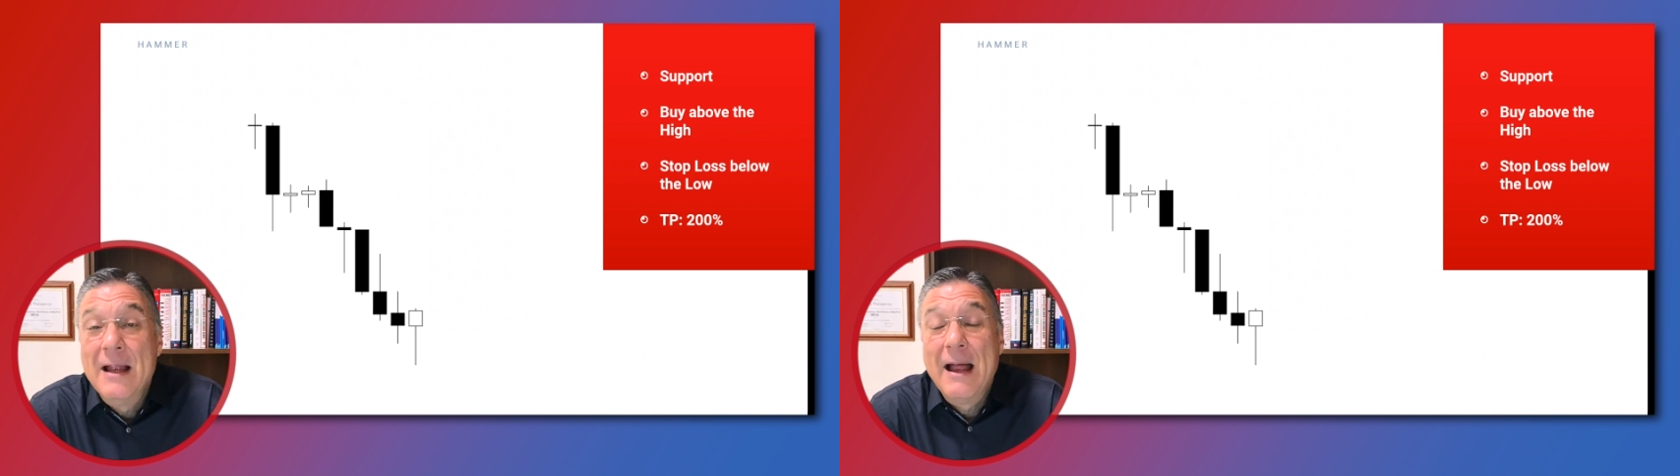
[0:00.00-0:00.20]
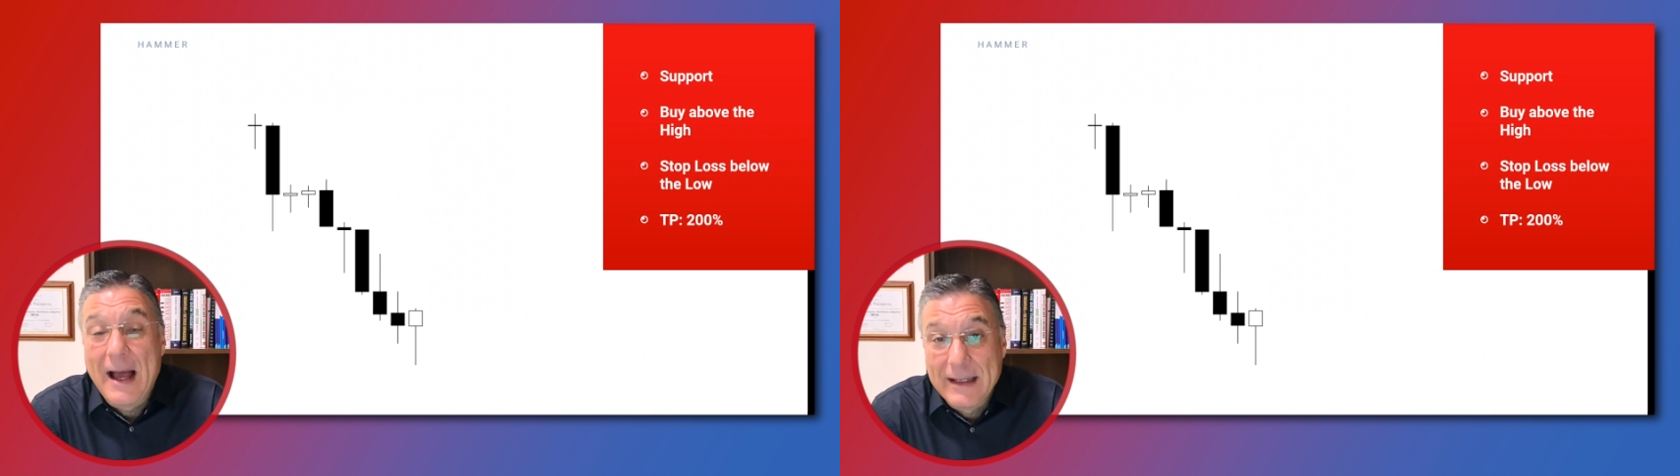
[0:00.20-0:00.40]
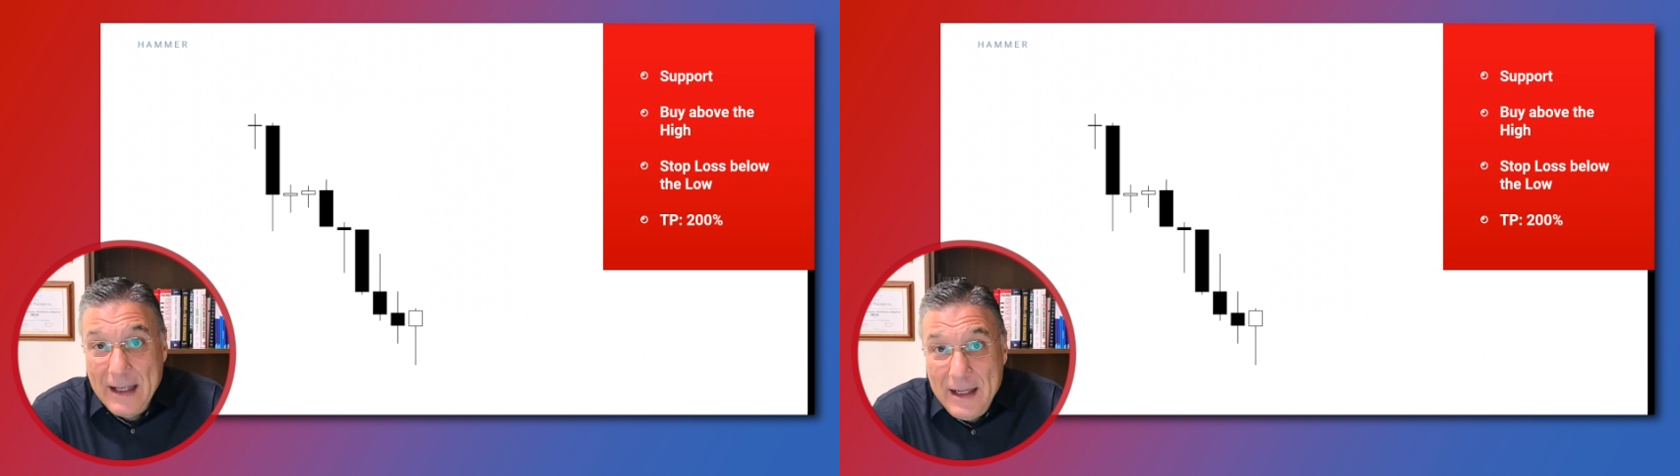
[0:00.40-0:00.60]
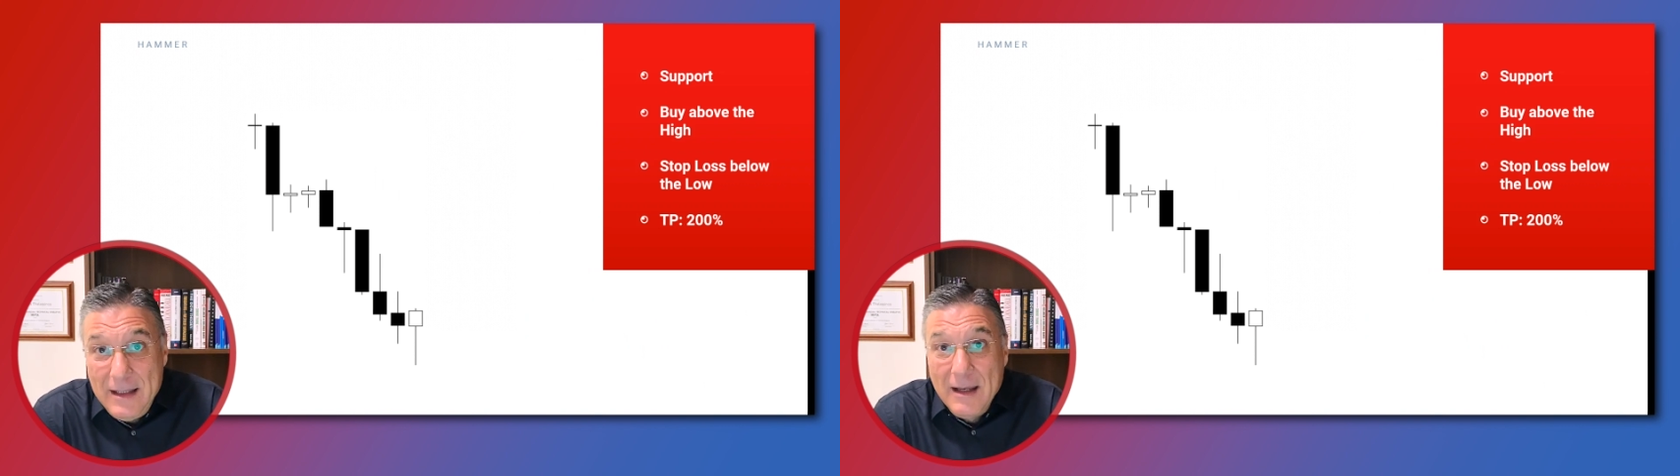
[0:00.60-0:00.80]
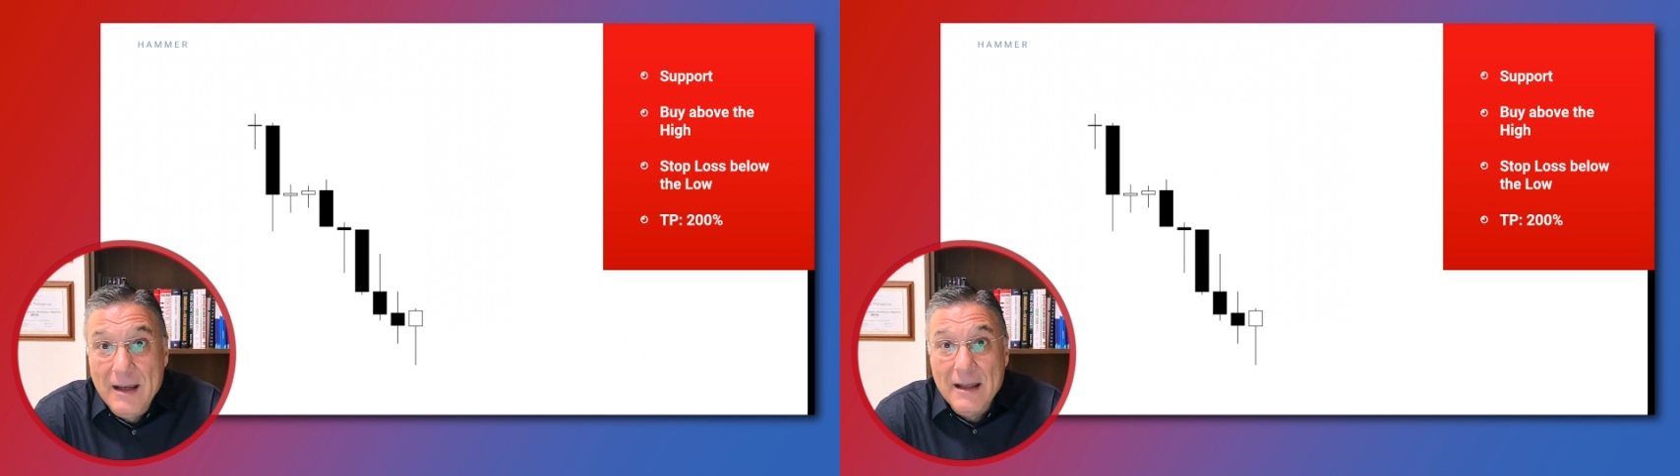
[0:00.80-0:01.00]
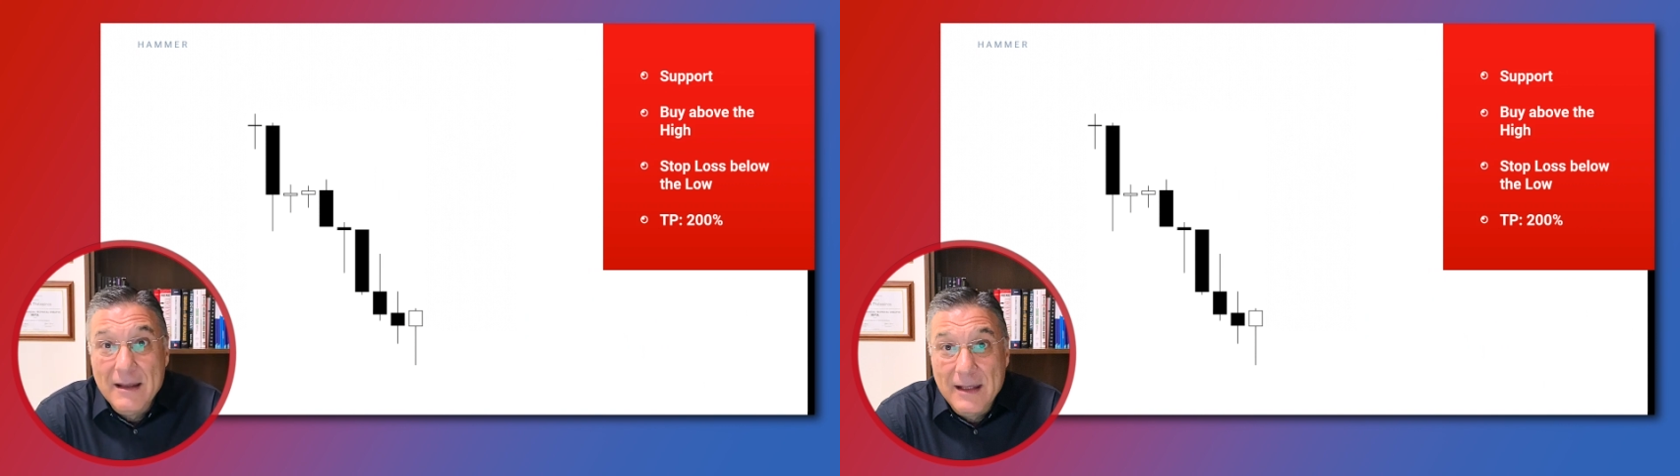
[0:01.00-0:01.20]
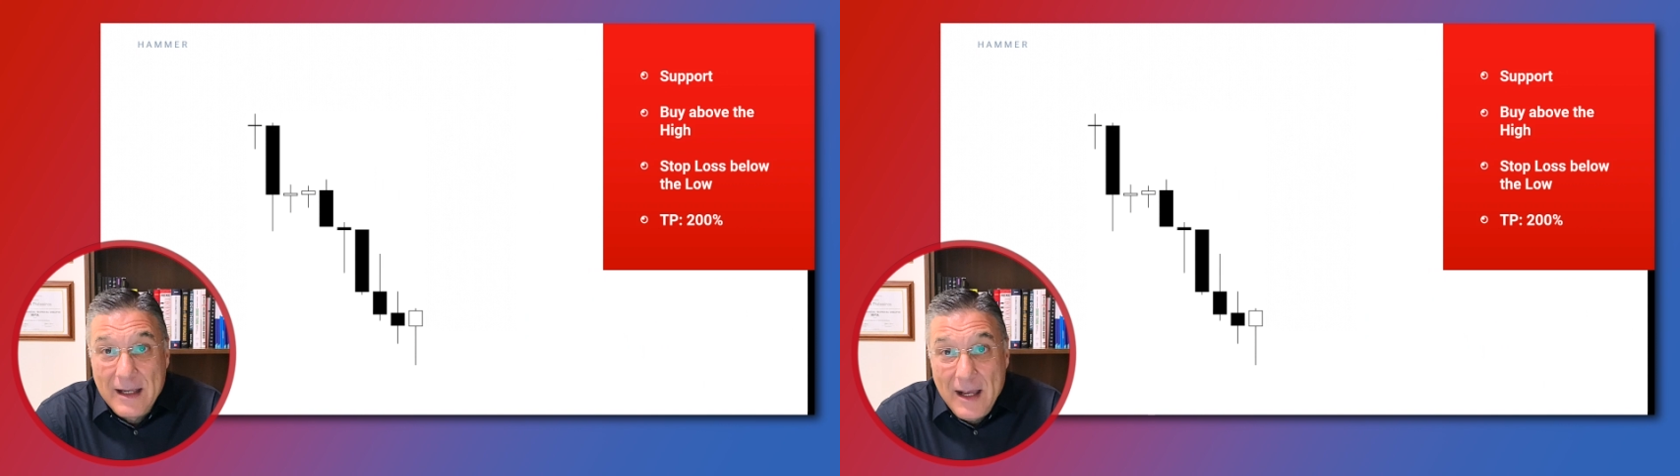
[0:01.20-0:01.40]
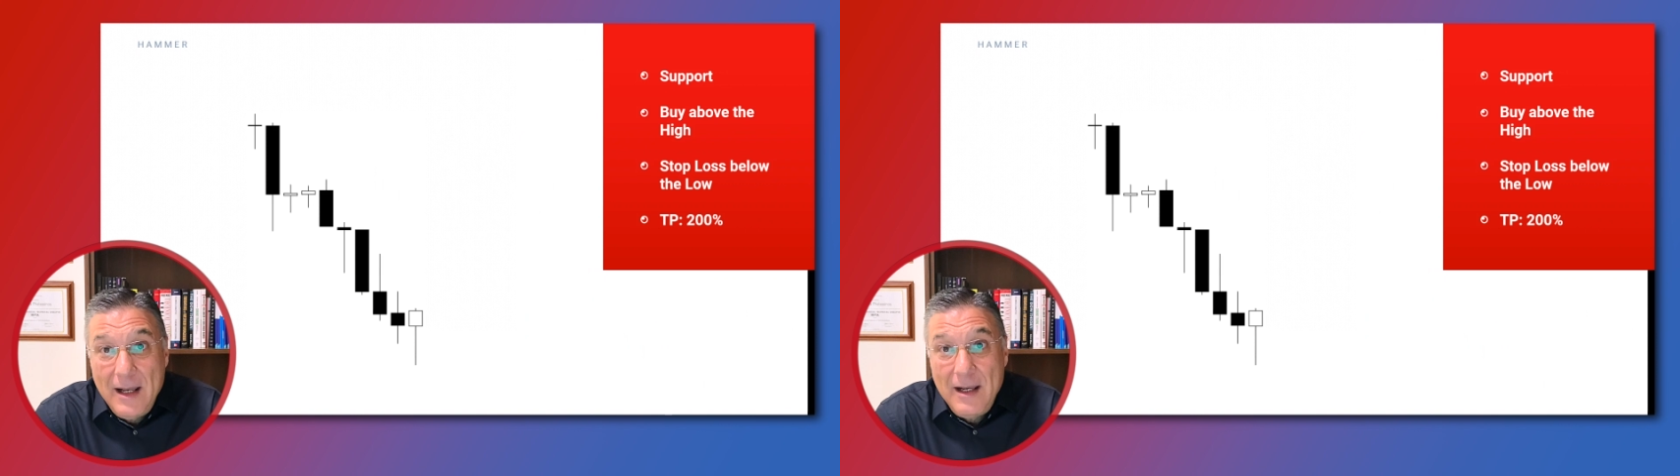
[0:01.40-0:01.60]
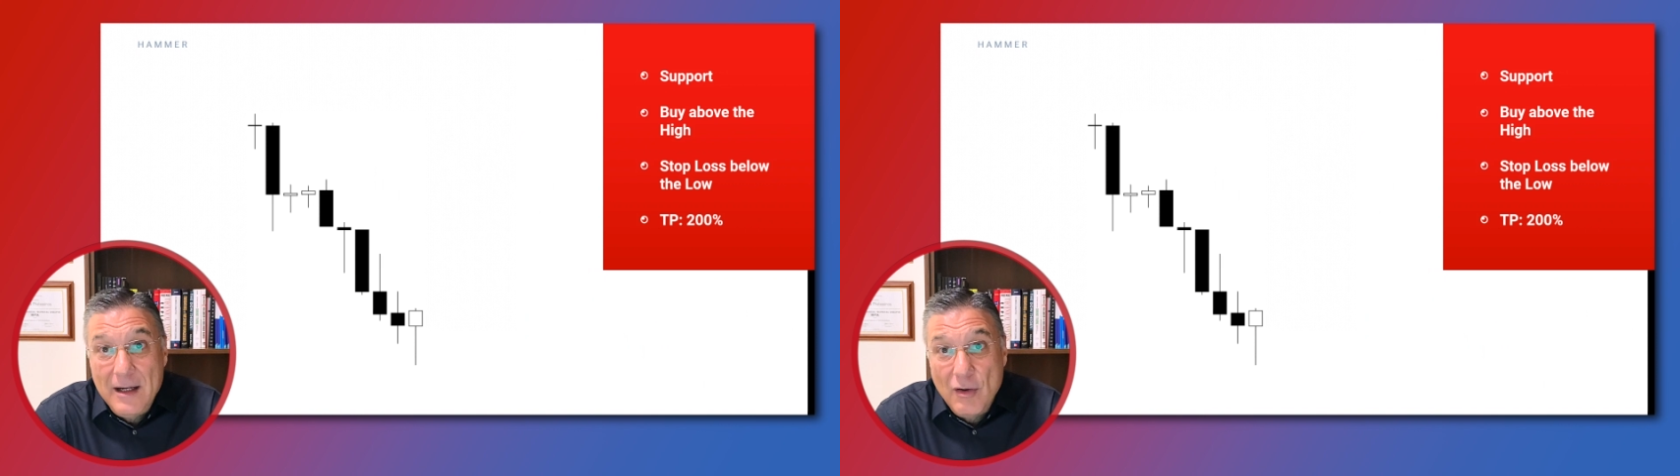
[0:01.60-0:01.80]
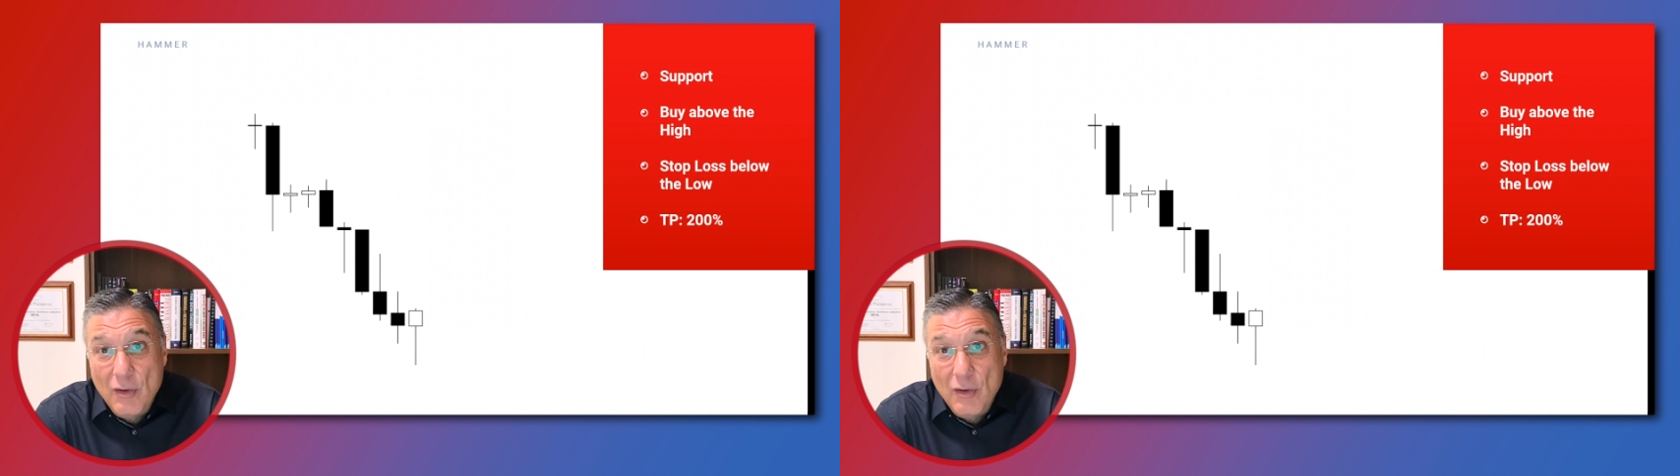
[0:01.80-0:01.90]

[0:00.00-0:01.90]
Again, the color